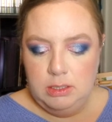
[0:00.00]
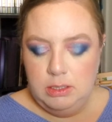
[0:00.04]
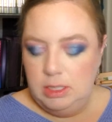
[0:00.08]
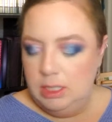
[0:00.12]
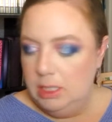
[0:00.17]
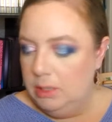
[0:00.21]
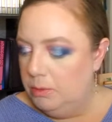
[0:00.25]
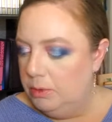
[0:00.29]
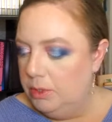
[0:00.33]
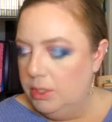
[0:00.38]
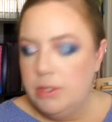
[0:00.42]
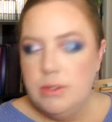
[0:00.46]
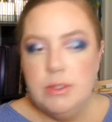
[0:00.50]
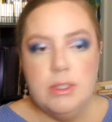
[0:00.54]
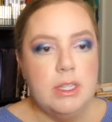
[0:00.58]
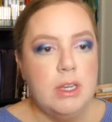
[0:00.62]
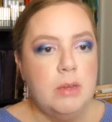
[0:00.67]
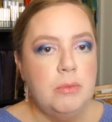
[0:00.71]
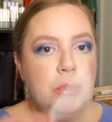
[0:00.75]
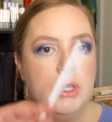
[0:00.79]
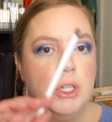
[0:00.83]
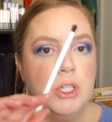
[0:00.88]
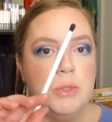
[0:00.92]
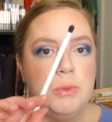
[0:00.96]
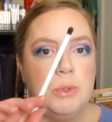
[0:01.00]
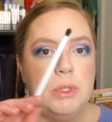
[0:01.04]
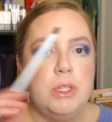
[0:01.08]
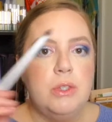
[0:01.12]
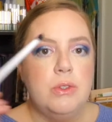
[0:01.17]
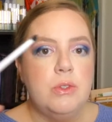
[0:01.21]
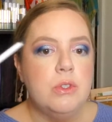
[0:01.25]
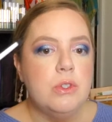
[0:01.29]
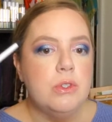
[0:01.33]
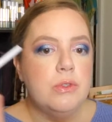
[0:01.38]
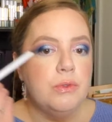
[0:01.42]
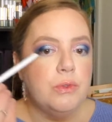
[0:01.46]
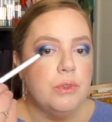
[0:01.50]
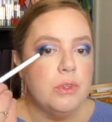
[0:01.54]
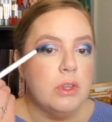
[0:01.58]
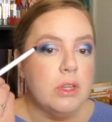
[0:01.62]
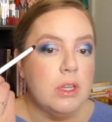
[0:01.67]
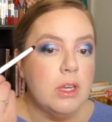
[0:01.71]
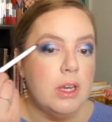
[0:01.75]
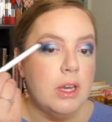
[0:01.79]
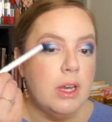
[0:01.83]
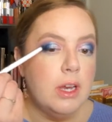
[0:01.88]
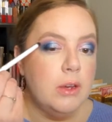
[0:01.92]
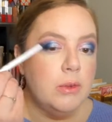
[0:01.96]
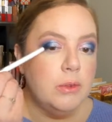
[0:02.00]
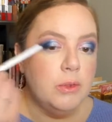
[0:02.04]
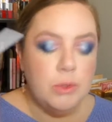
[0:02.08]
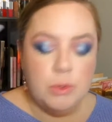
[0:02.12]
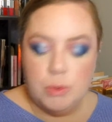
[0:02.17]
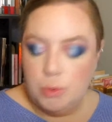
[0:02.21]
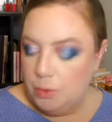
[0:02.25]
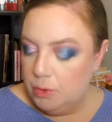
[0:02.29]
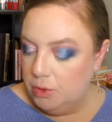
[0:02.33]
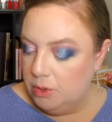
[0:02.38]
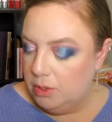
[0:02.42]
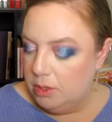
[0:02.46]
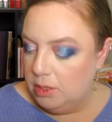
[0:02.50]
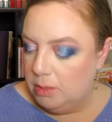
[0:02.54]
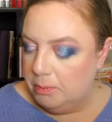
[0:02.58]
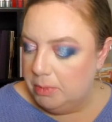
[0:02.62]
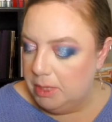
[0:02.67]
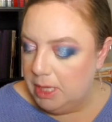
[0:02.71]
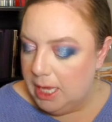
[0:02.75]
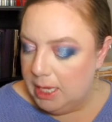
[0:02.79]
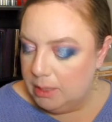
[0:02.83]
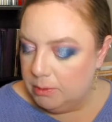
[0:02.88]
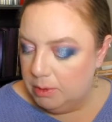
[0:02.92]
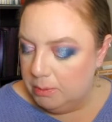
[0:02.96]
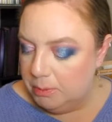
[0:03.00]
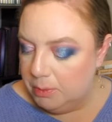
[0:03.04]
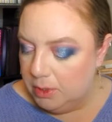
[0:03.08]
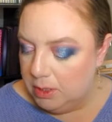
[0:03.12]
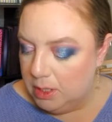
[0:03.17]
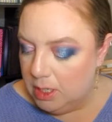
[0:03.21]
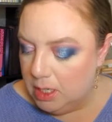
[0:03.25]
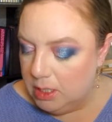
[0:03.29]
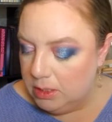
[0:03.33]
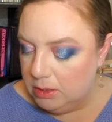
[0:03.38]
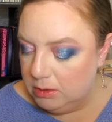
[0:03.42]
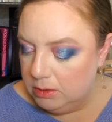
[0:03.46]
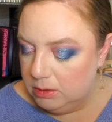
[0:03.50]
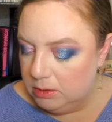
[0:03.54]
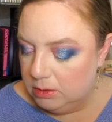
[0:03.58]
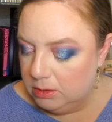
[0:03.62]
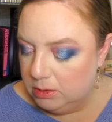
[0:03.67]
and we'll use that brush we used for the outer corner of the black we put on.